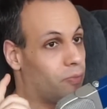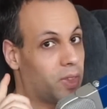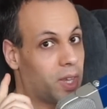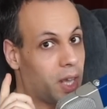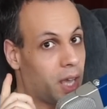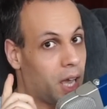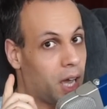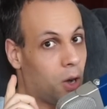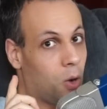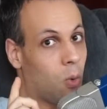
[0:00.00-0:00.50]

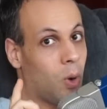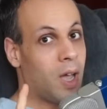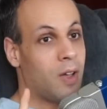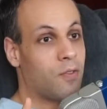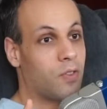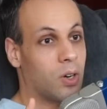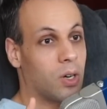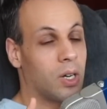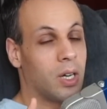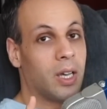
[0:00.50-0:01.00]

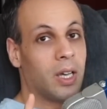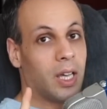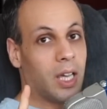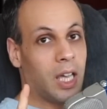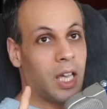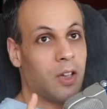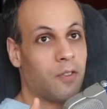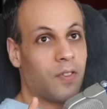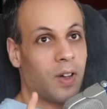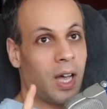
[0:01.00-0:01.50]
However,
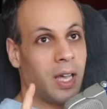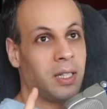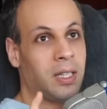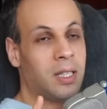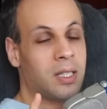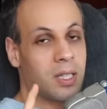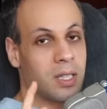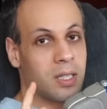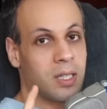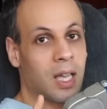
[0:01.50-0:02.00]
if I need
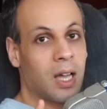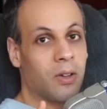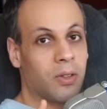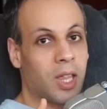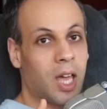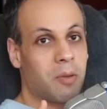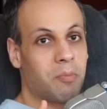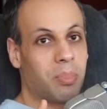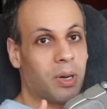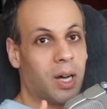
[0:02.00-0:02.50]
to sell
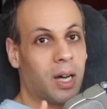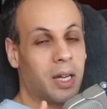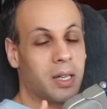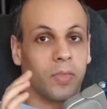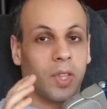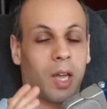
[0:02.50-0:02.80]
that bond,